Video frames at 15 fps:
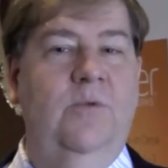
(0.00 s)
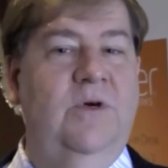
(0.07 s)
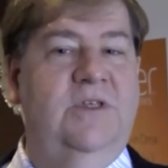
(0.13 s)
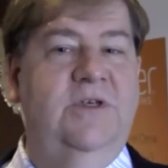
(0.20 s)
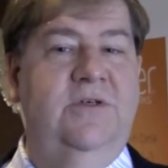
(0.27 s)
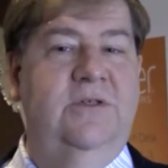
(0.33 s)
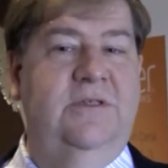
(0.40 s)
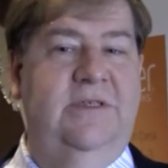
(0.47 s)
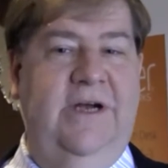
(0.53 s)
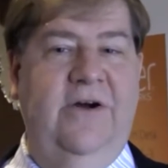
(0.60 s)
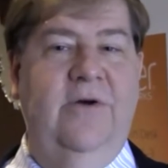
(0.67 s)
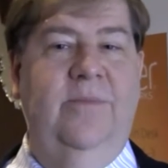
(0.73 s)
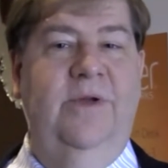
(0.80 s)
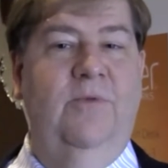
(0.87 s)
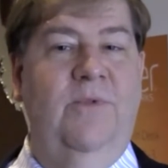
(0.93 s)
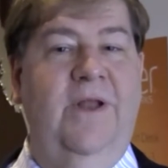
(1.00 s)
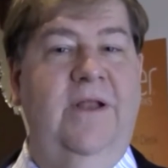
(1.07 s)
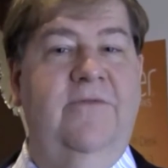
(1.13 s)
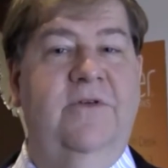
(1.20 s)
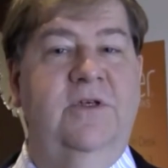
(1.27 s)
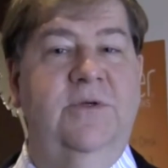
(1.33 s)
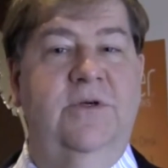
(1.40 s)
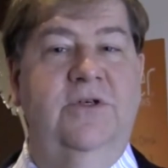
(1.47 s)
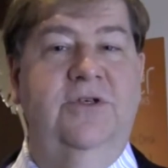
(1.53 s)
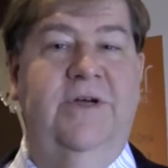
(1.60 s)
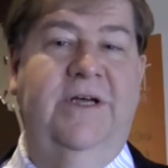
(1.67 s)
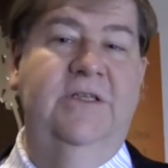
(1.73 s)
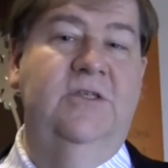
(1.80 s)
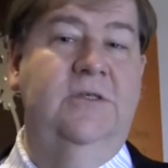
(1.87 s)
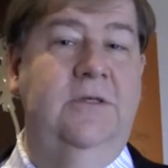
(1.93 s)
wasn't terribly relevant because you
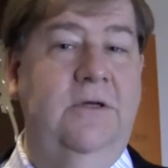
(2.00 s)
had